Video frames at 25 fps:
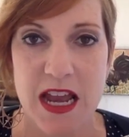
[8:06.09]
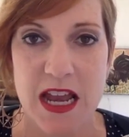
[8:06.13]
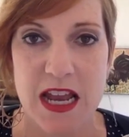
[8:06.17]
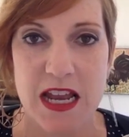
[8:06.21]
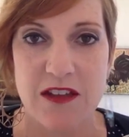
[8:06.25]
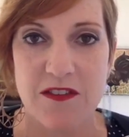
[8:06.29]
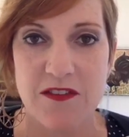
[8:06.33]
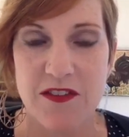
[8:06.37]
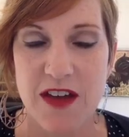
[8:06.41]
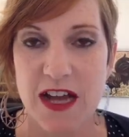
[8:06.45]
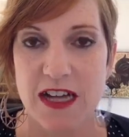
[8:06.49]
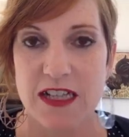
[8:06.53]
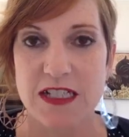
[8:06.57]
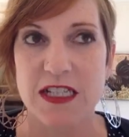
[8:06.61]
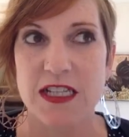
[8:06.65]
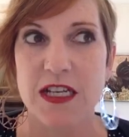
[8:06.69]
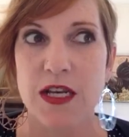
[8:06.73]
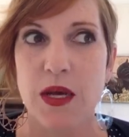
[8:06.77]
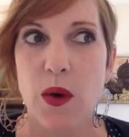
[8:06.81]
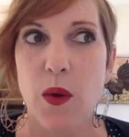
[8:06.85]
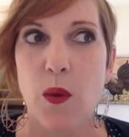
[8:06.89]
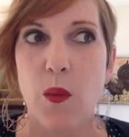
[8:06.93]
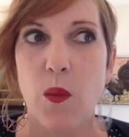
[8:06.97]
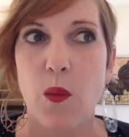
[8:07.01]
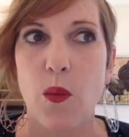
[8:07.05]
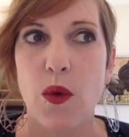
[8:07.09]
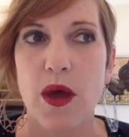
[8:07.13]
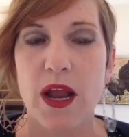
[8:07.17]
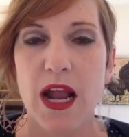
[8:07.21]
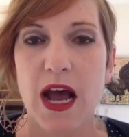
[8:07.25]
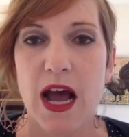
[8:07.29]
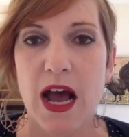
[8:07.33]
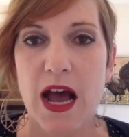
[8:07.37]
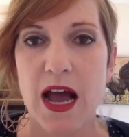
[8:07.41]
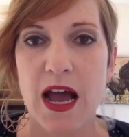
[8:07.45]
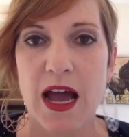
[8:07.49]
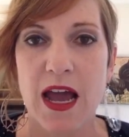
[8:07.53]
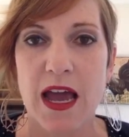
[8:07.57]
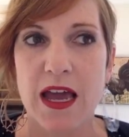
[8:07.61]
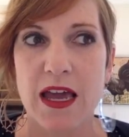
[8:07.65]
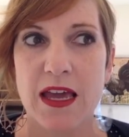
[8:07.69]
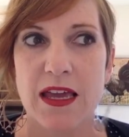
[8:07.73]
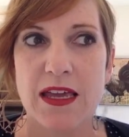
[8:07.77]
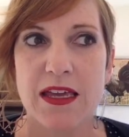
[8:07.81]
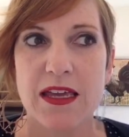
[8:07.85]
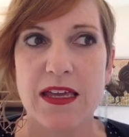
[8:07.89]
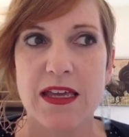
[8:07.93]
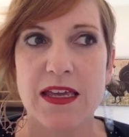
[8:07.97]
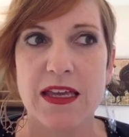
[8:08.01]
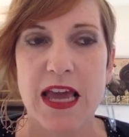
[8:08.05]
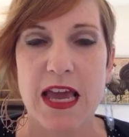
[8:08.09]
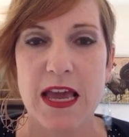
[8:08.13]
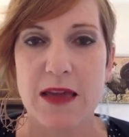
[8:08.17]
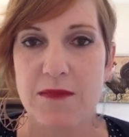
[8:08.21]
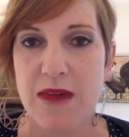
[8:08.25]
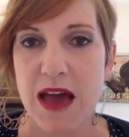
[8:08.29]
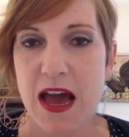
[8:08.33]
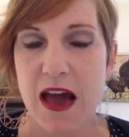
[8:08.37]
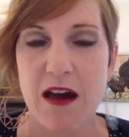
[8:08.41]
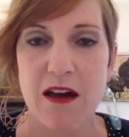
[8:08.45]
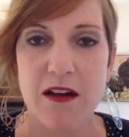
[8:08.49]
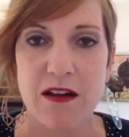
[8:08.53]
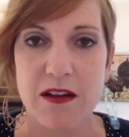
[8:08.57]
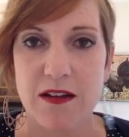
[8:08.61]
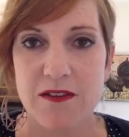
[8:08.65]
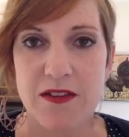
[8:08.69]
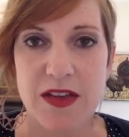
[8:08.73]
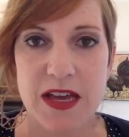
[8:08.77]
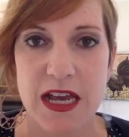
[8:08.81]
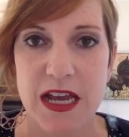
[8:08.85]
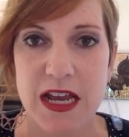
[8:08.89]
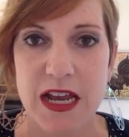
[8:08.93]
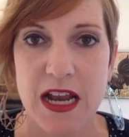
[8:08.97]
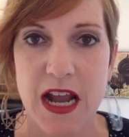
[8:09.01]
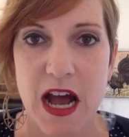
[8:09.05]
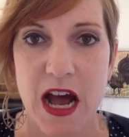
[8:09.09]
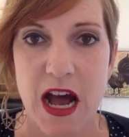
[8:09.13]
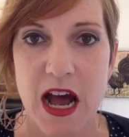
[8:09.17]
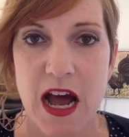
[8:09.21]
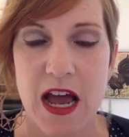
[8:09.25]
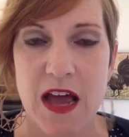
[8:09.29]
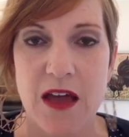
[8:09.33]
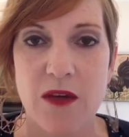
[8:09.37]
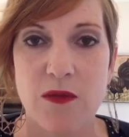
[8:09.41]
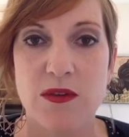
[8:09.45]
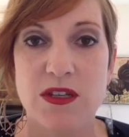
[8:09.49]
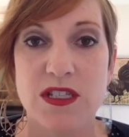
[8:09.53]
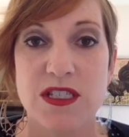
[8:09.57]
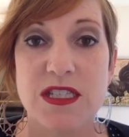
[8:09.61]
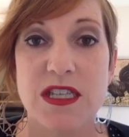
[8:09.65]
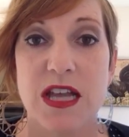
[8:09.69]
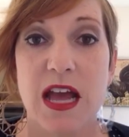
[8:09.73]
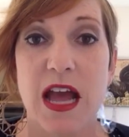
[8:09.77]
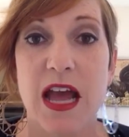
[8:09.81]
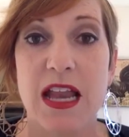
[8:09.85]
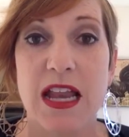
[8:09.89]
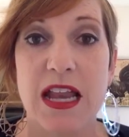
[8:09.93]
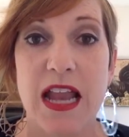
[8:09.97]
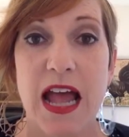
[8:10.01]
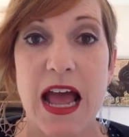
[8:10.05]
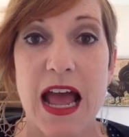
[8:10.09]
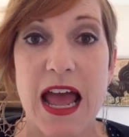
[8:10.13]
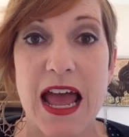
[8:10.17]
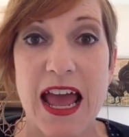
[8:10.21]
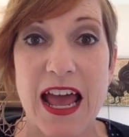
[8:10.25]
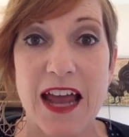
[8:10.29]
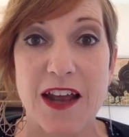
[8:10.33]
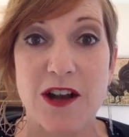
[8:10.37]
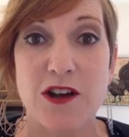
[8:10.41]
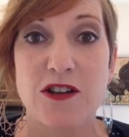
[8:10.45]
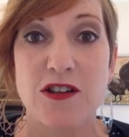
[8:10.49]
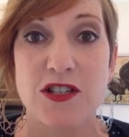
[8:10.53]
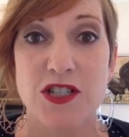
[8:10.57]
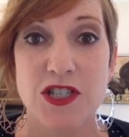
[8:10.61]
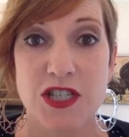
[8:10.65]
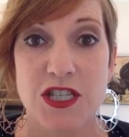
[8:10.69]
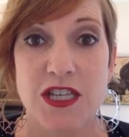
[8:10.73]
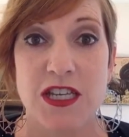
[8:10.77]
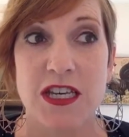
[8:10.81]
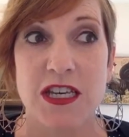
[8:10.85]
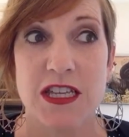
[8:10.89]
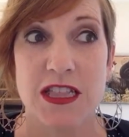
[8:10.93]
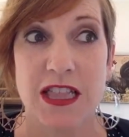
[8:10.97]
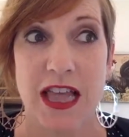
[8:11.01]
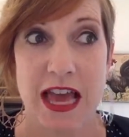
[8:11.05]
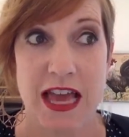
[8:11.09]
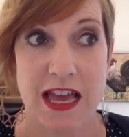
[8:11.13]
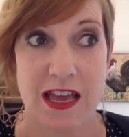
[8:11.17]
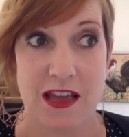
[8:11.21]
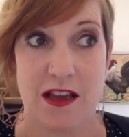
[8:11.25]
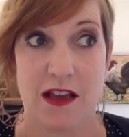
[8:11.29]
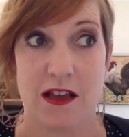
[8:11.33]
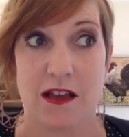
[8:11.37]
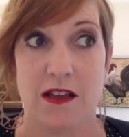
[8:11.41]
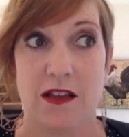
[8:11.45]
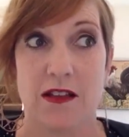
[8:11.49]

In fact, when I came out of it, I was an energy, like